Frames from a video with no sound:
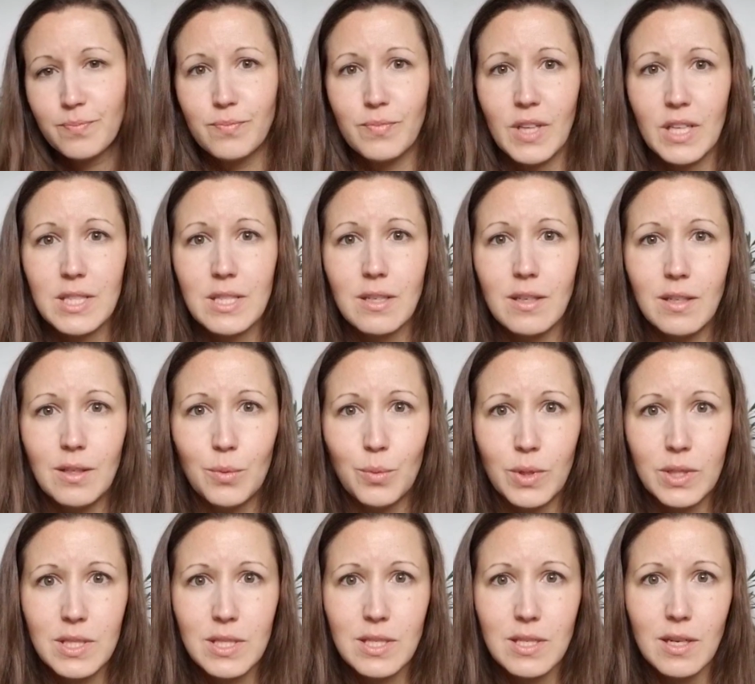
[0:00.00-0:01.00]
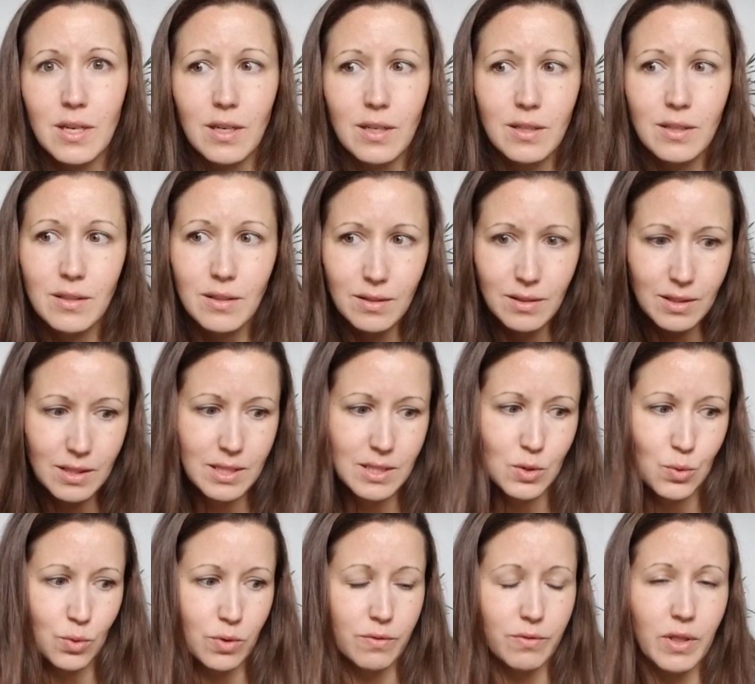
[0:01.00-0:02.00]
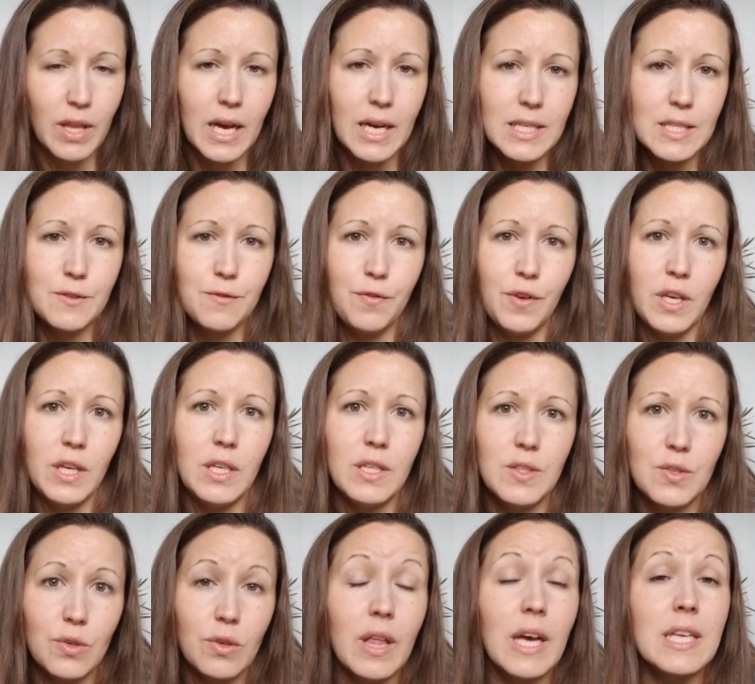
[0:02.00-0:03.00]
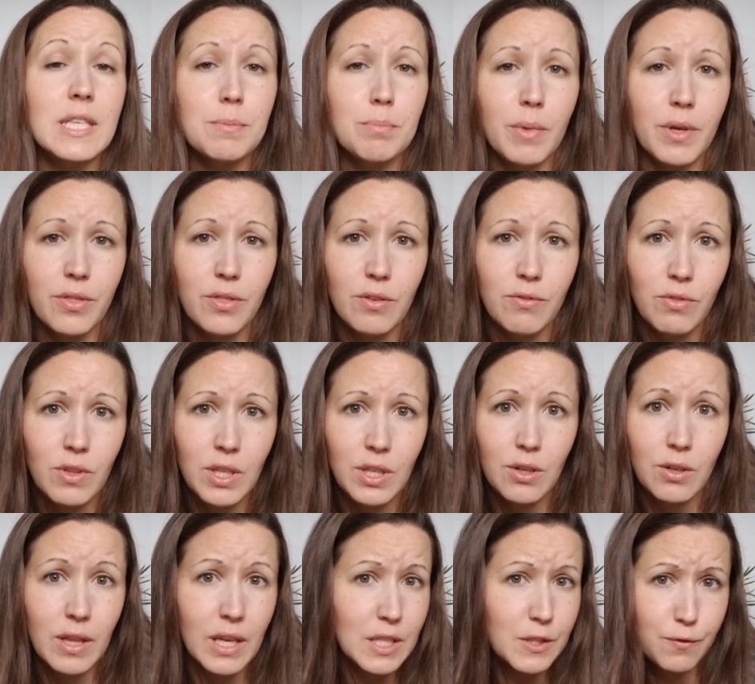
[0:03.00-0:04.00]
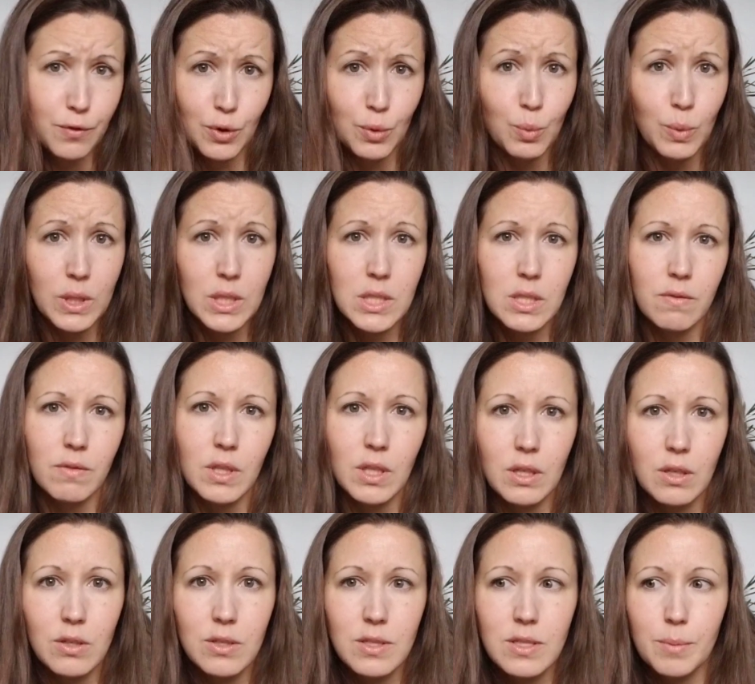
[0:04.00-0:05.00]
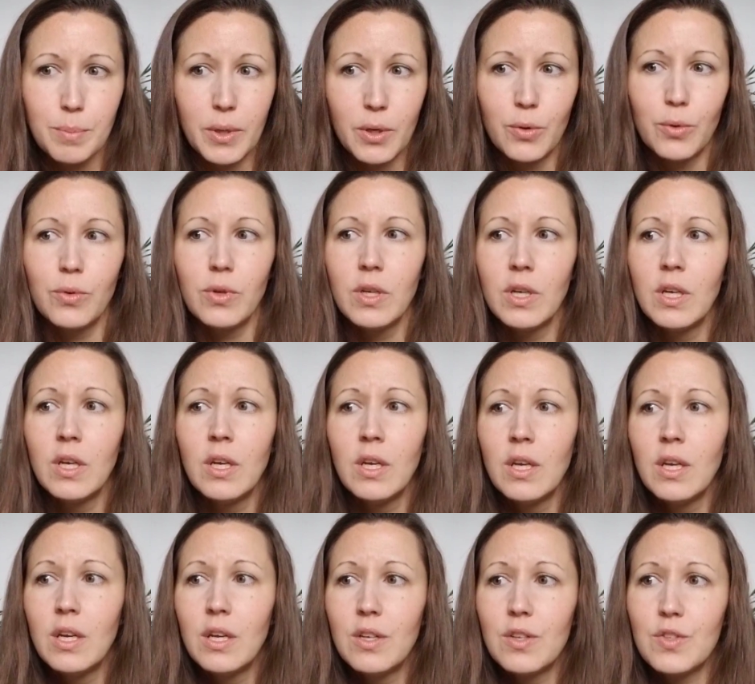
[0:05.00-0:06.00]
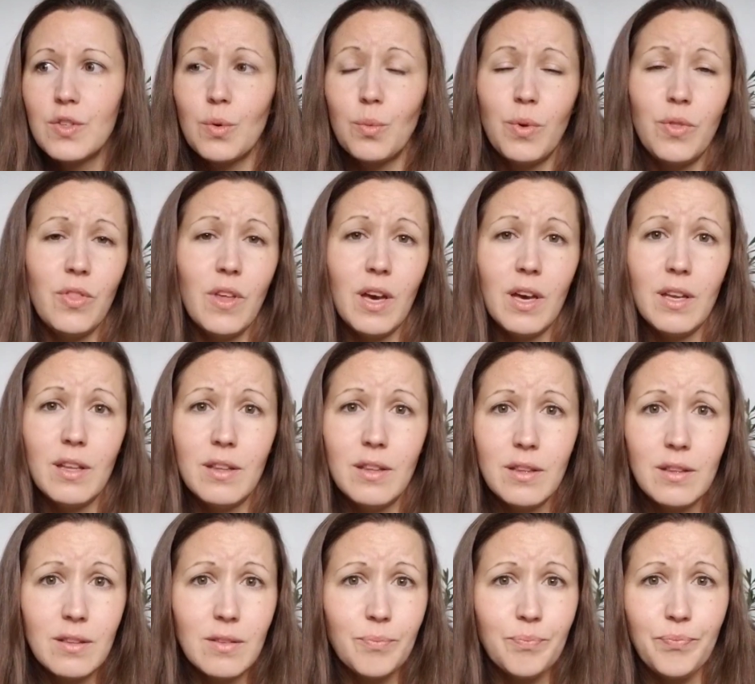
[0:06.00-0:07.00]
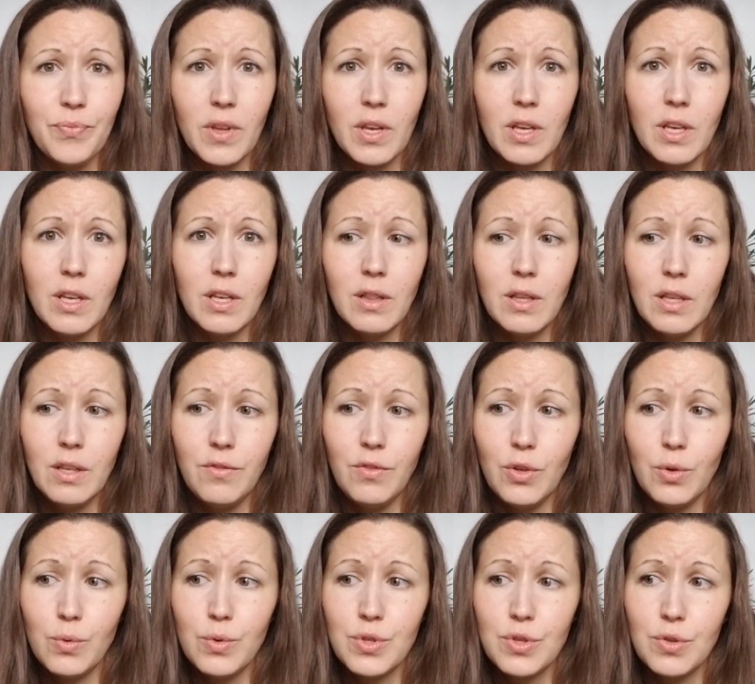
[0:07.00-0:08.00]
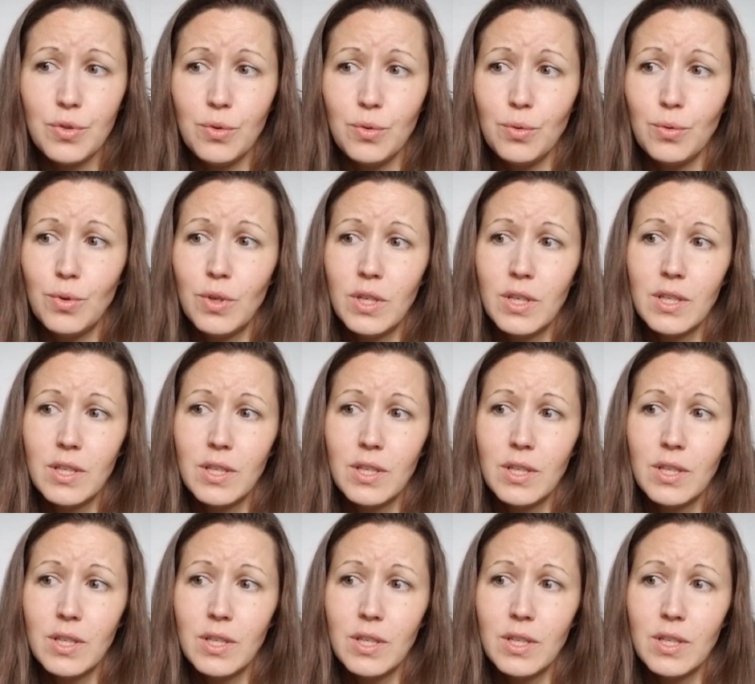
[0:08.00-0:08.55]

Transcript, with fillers: That's kind of what uh, this sort of last phase or last month of the year, last few weeks of the year is about. So with that, I'm going to leave you to